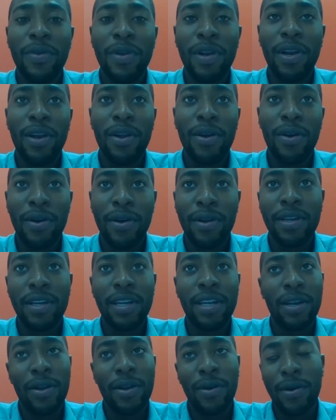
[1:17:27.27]
you will
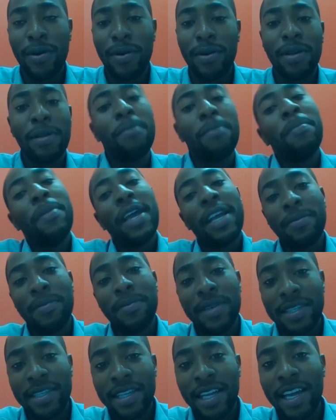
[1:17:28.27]
learn and learn
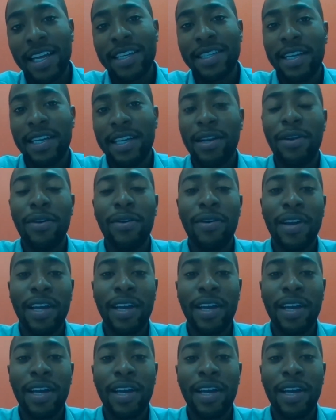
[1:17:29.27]
and make mistakes